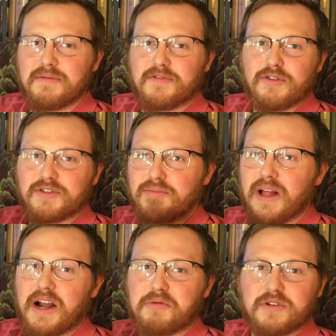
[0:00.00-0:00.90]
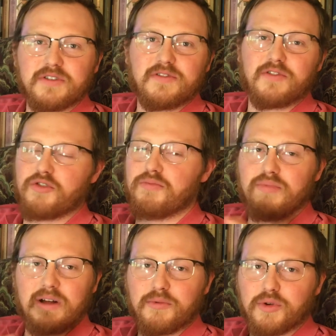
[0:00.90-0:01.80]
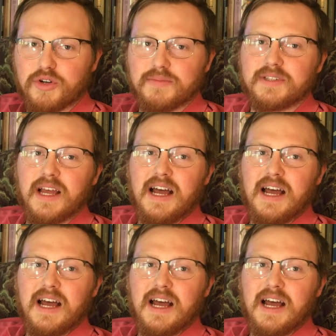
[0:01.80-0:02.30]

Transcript: frozen blackworms, frozen bloodworms.